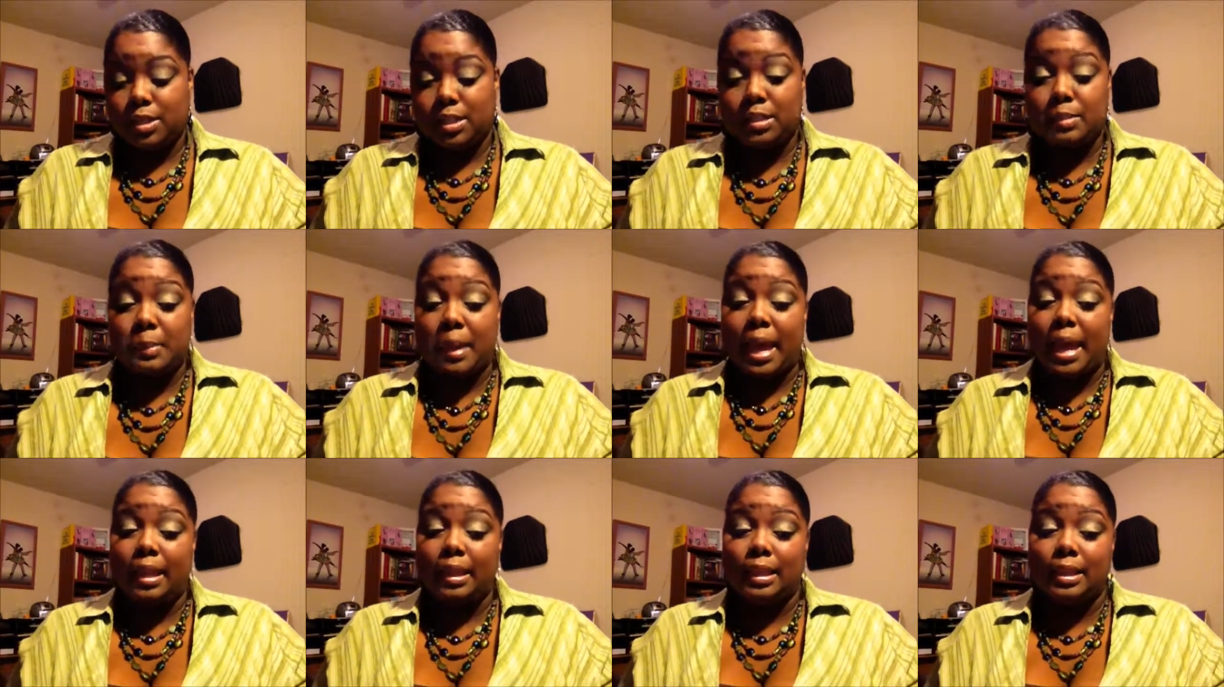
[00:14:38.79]
This
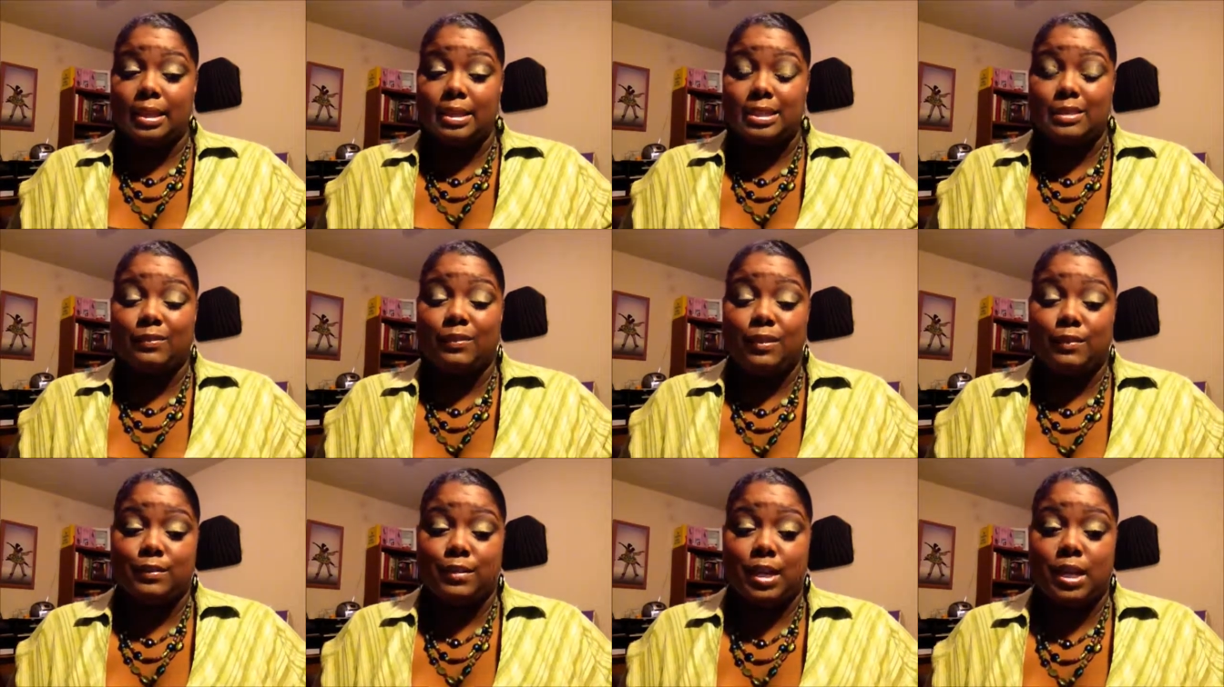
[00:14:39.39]
palette is
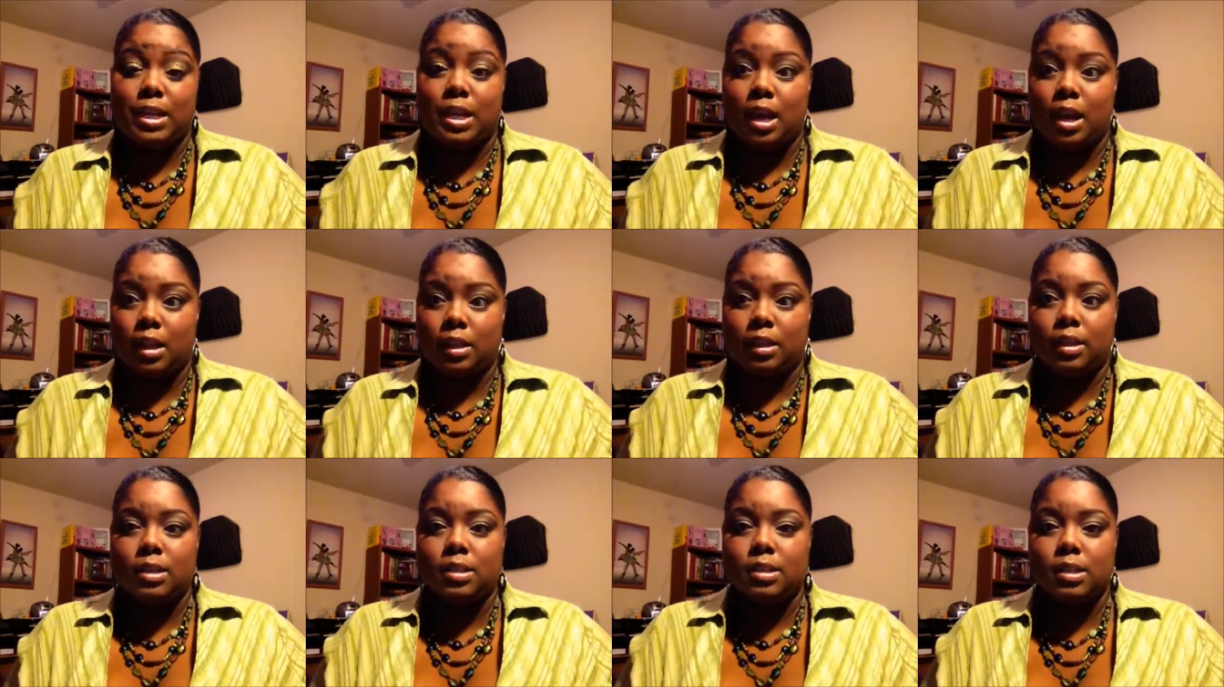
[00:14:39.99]

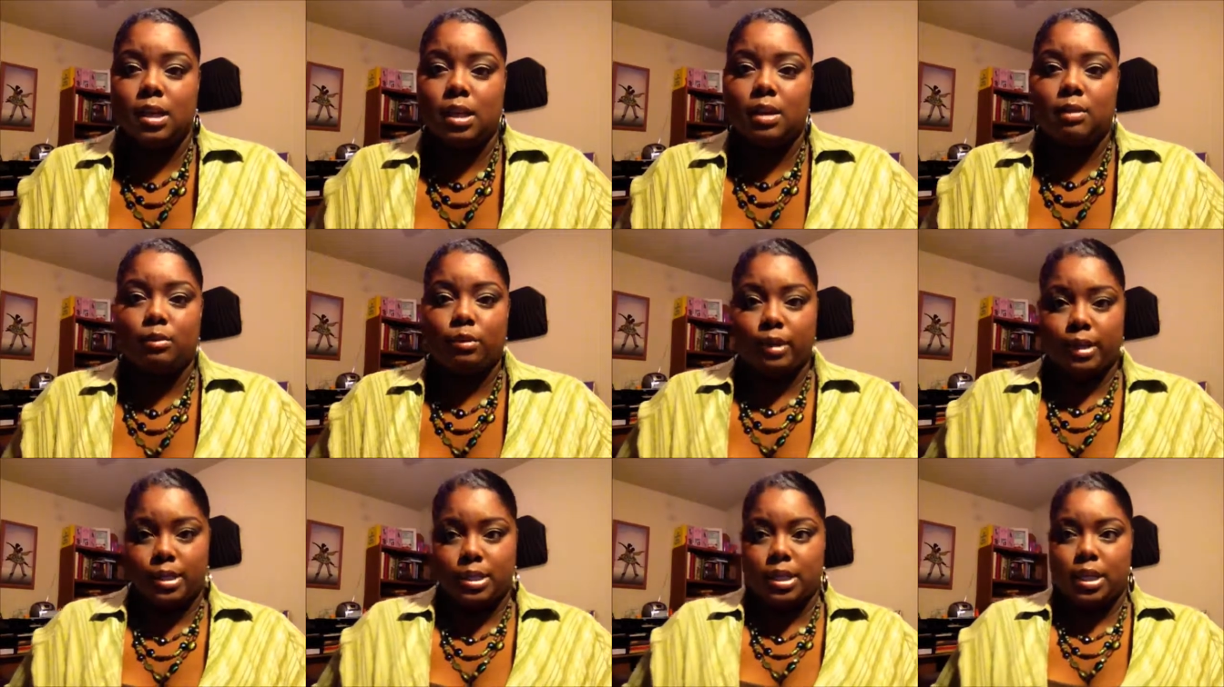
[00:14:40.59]
$50
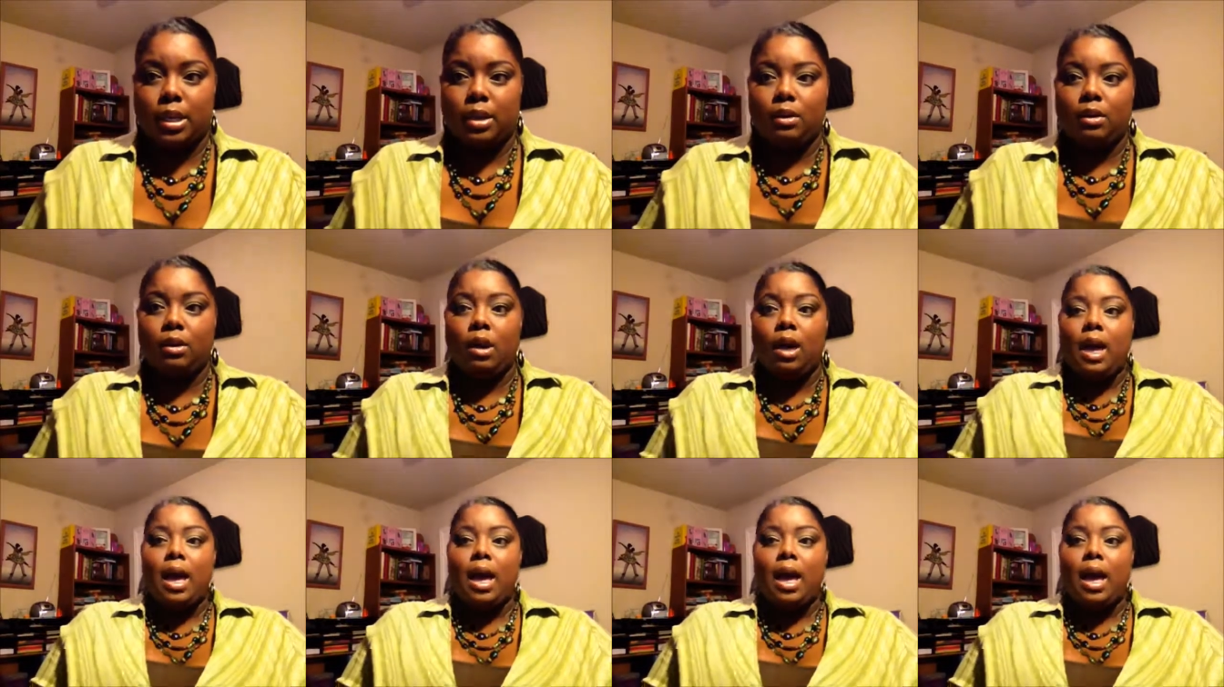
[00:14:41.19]
retail.